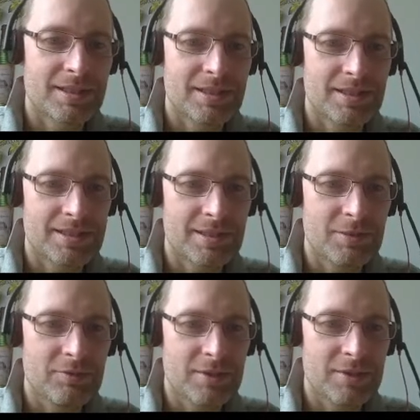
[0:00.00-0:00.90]
See how many
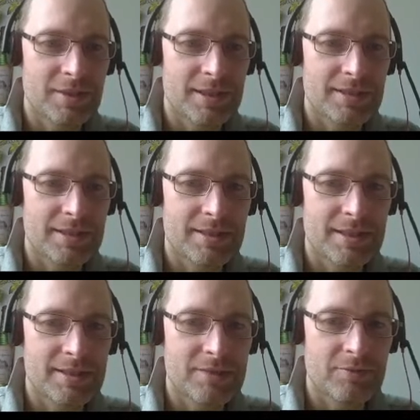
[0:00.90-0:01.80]
followers? He's got
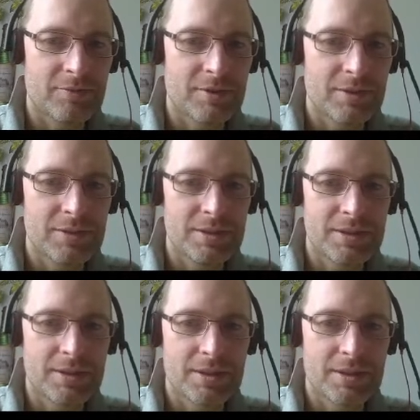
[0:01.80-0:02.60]
18,000 followers.